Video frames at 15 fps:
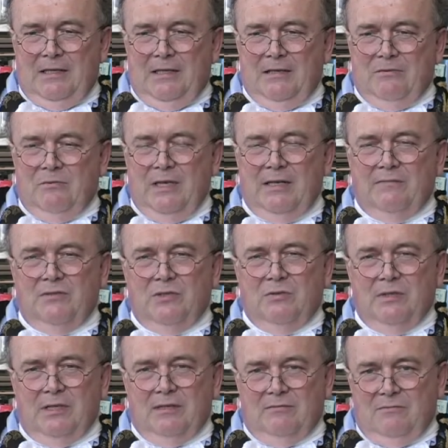think a way of
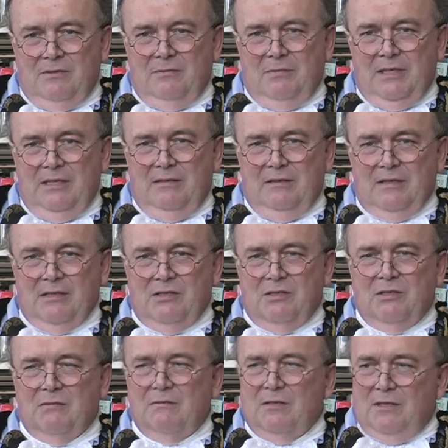doing it would be uh,
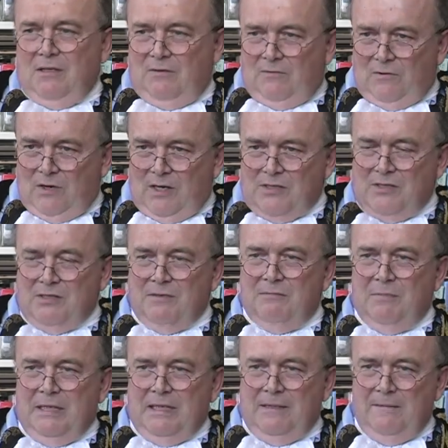for us to
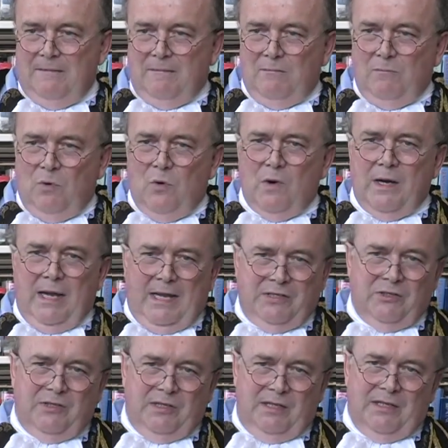be more
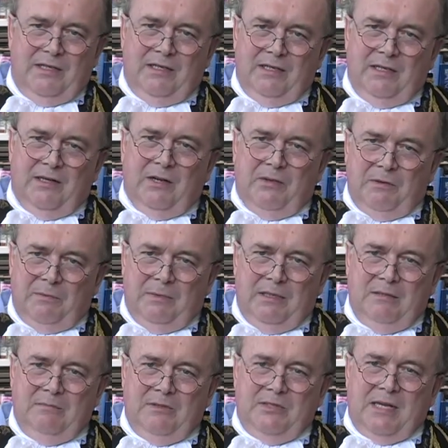educated in other
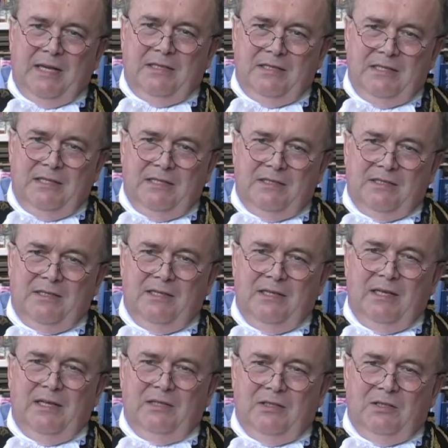people's ideas
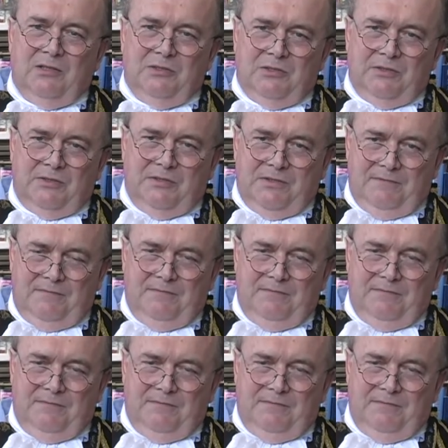and cultures.